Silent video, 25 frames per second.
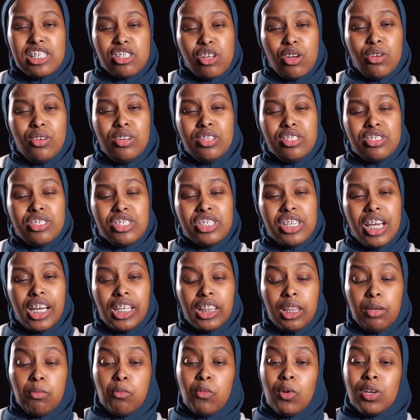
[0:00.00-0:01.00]
only to yank
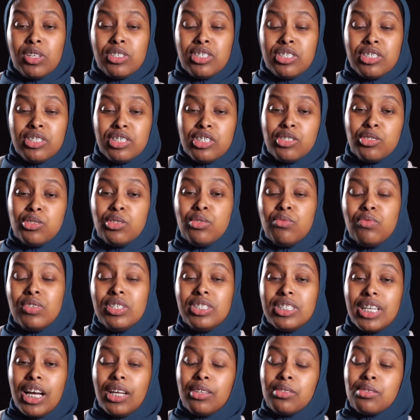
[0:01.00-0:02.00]
them away just as you
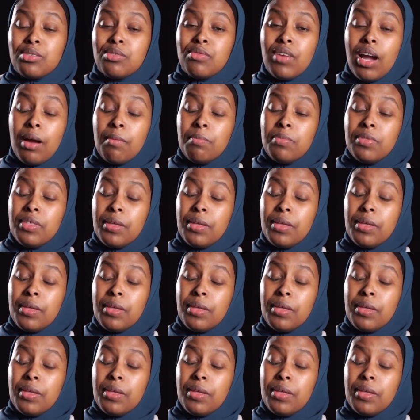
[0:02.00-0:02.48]
reached out to grab